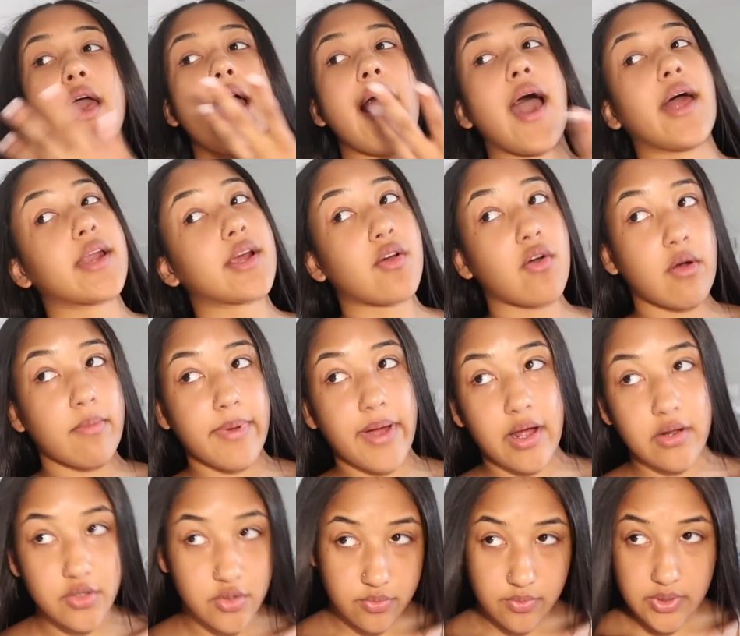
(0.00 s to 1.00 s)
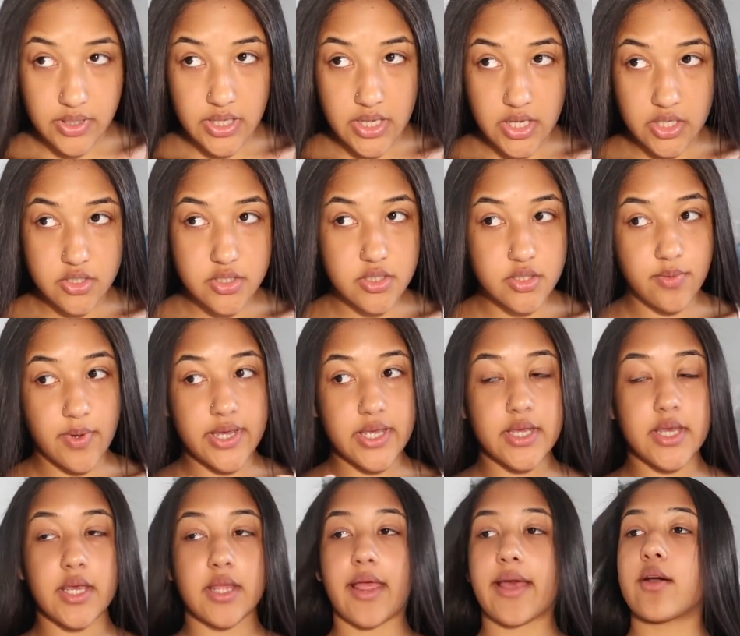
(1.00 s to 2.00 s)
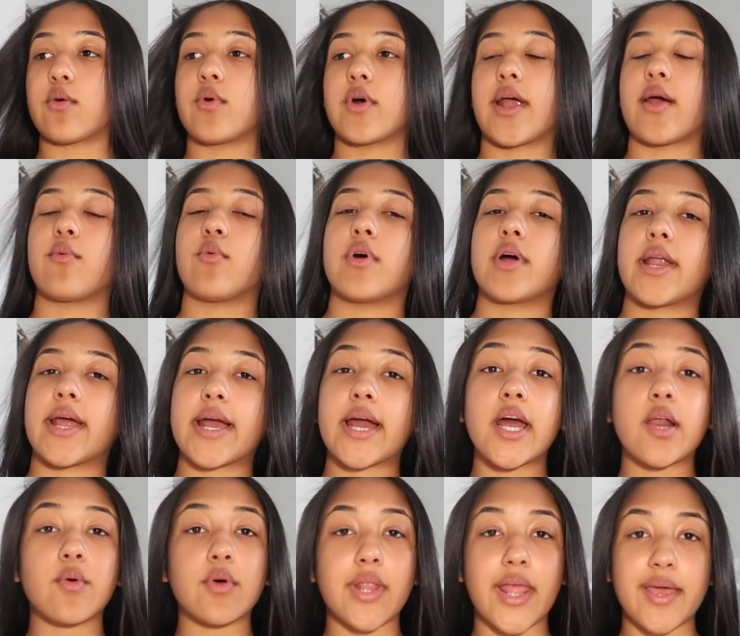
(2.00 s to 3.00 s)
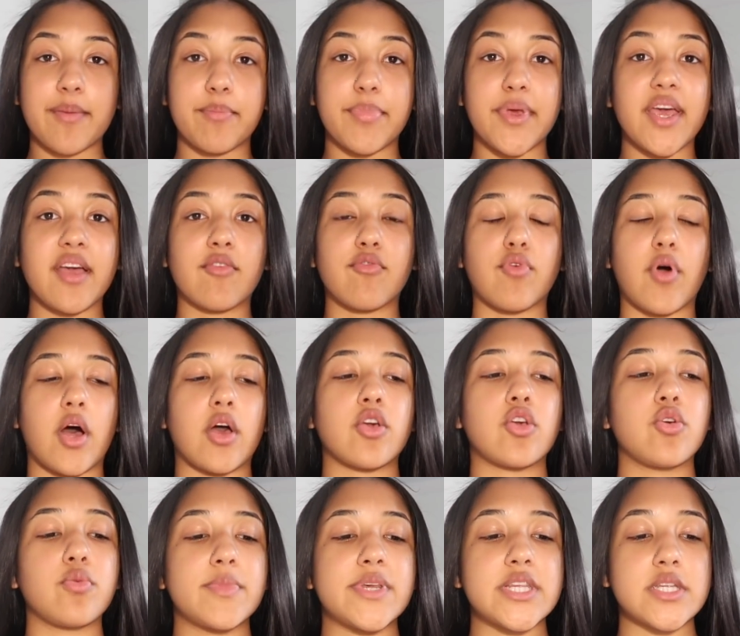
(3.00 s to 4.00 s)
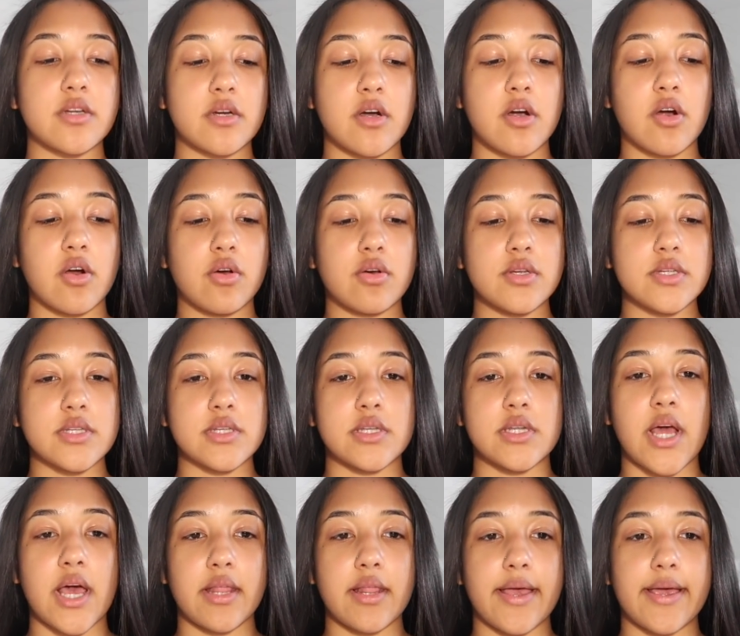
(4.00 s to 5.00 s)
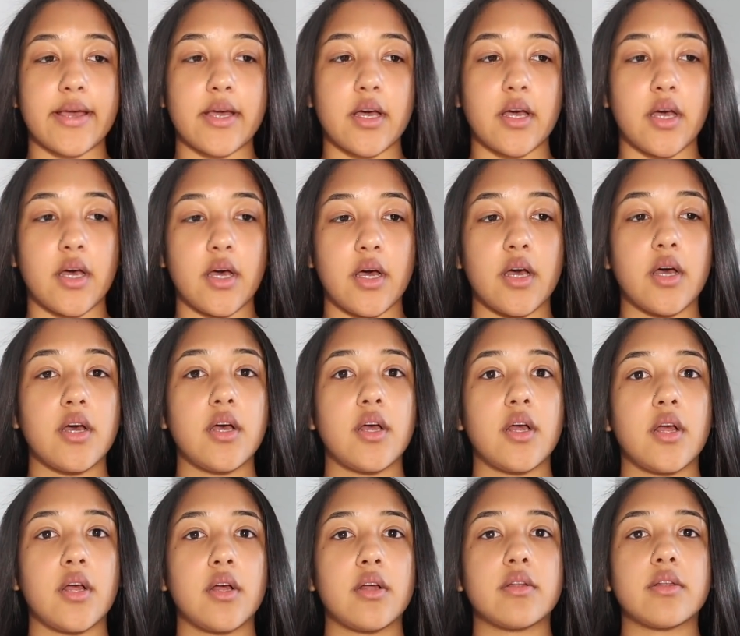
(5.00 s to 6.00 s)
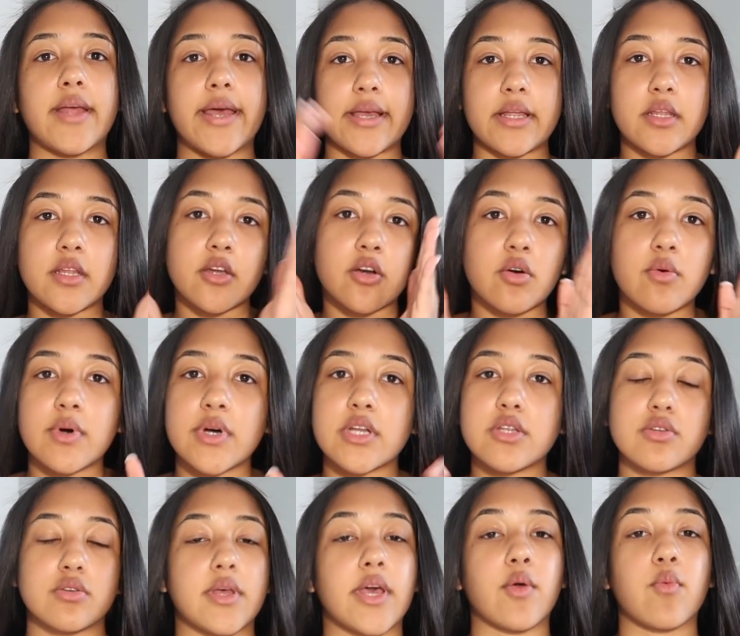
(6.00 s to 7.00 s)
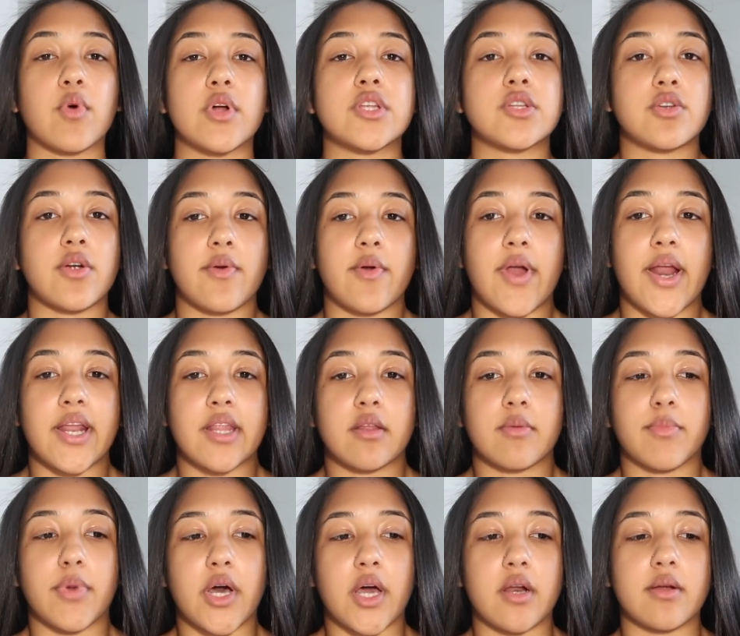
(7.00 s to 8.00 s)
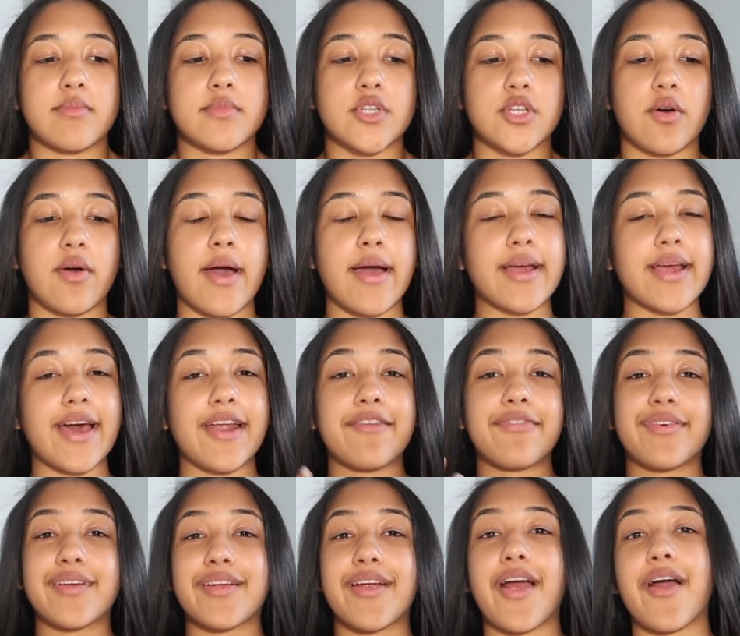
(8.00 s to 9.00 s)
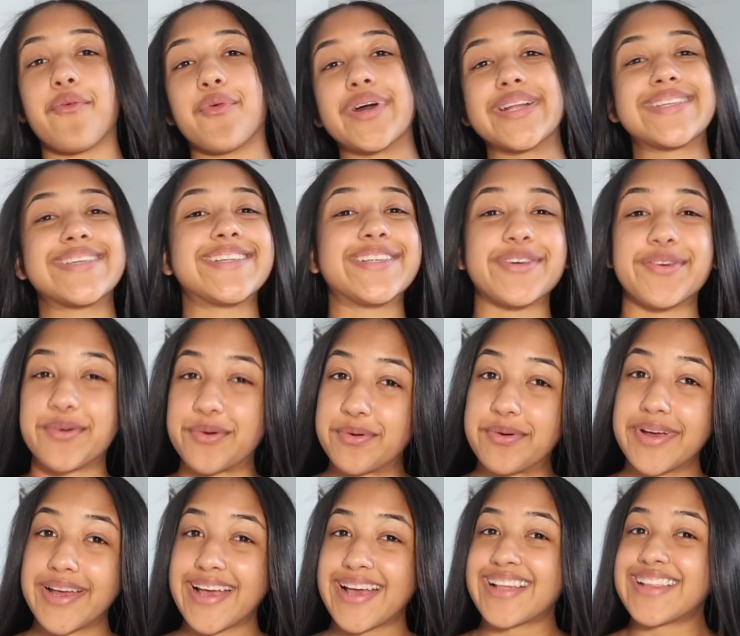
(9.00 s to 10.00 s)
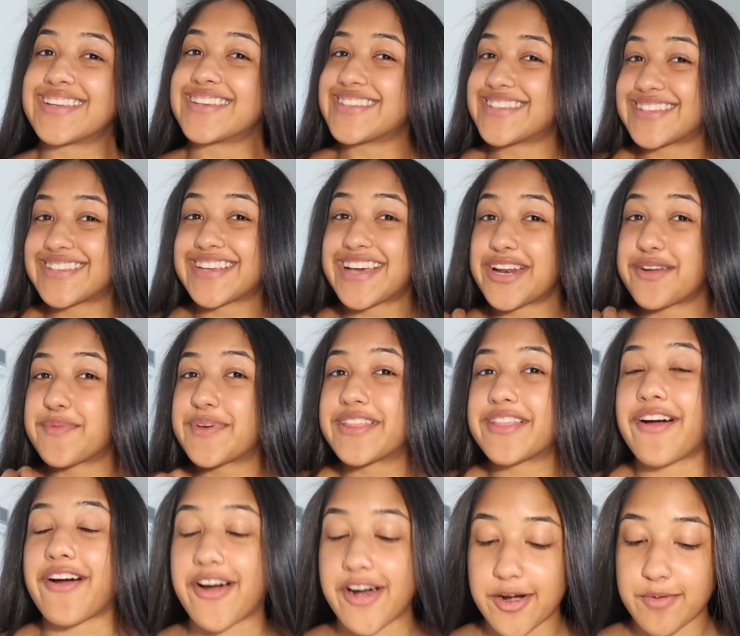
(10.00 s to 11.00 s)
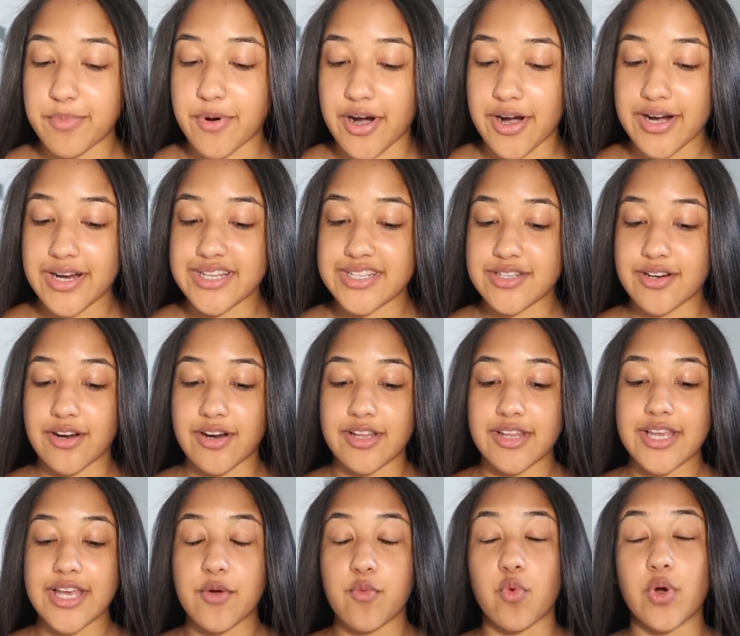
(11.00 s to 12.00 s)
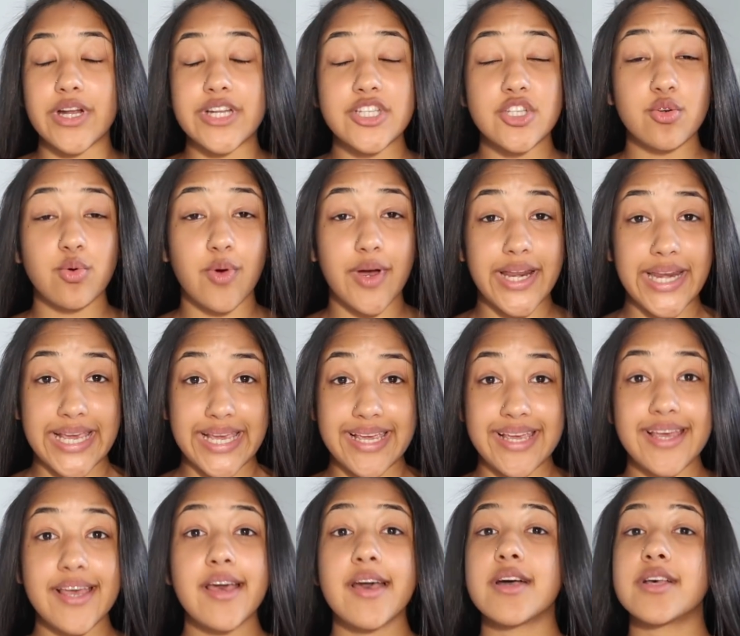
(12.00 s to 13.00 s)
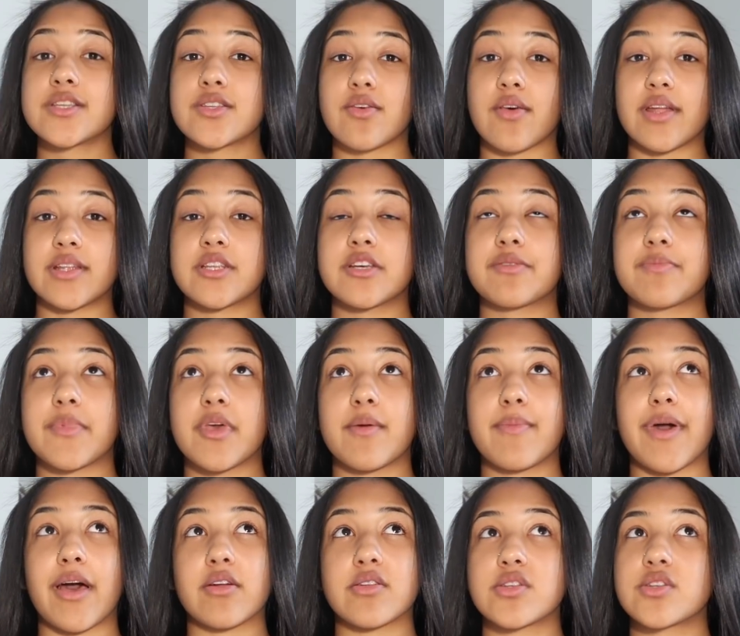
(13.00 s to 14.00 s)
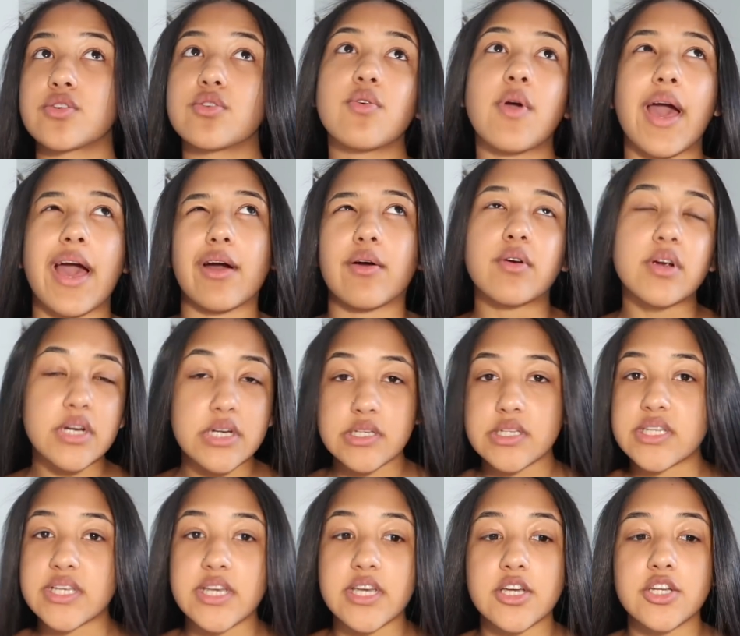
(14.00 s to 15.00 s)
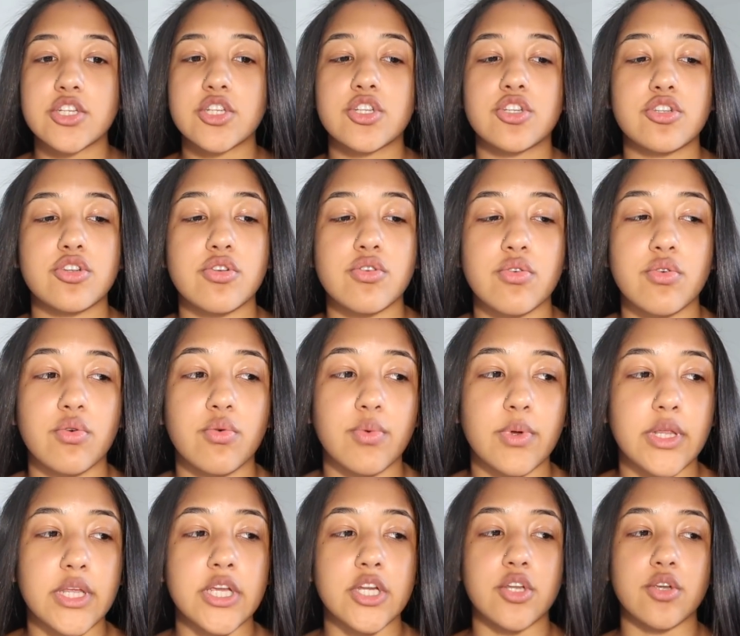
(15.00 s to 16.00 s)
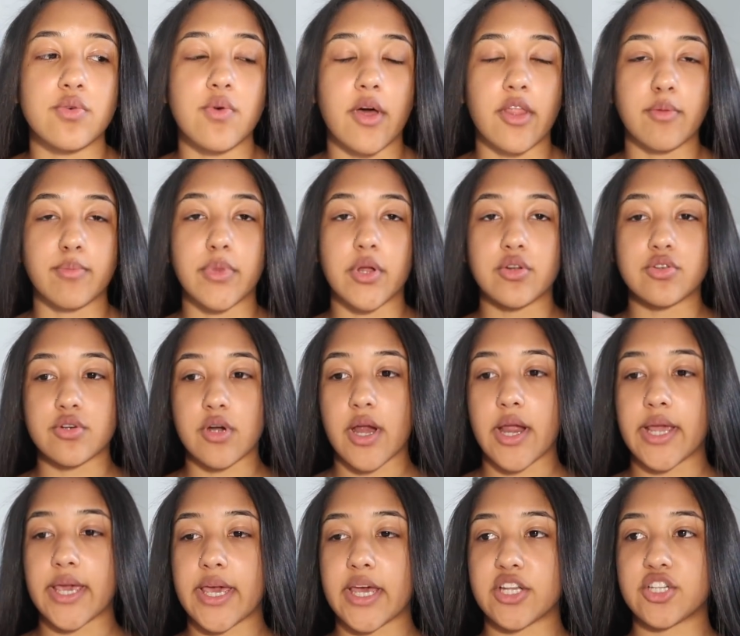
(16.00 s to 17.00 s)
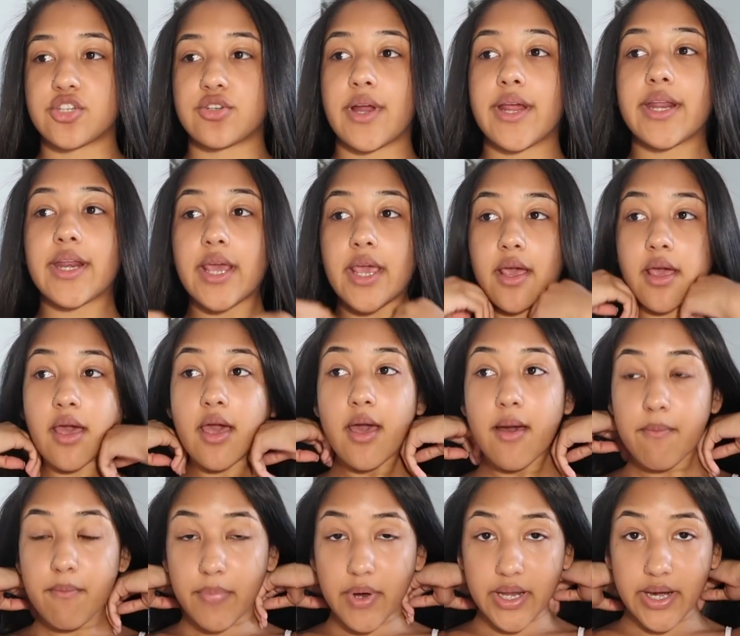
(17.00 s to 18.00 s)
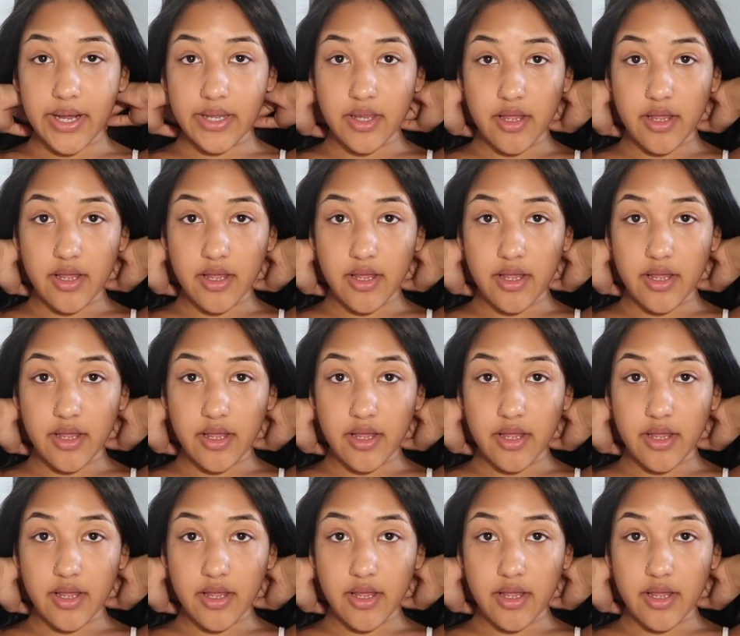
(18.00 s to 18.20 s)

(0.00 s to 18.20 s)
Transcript: how to go about doing it just so I can get like what I want. I kind of want like big voluminous curls and not like a like little ones or like ones right at the bottom so i gotta figure out what to do this is gonna be the hard part it's currently 120 so that took me about two hours ish to really do all the blow drying and straightening but i